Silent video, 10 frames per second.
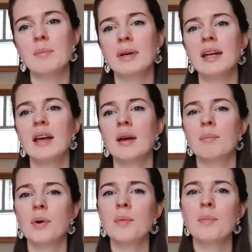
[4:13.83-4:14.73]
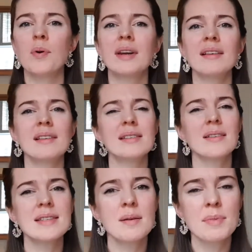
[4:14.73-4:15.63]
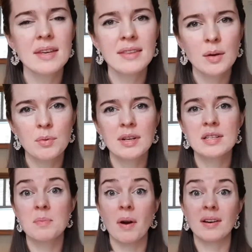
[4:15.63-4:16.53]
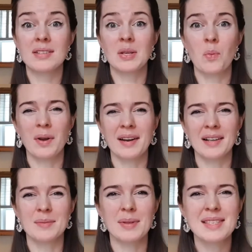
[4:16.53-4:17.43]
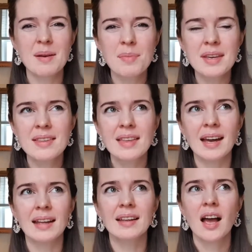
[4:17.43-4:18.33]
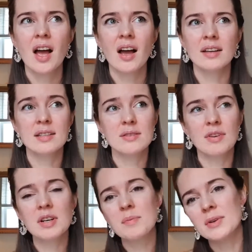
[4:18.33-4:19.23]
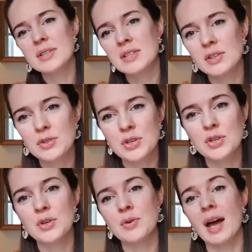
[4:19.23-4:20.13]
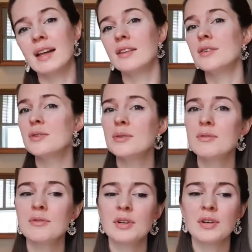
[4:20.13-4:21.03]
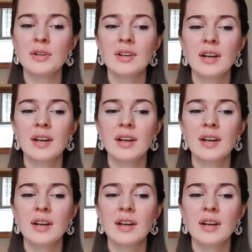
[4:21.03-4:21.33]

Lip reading: But more importantly, it's not something that would inspire someone else, but something that is very personal to you and you feel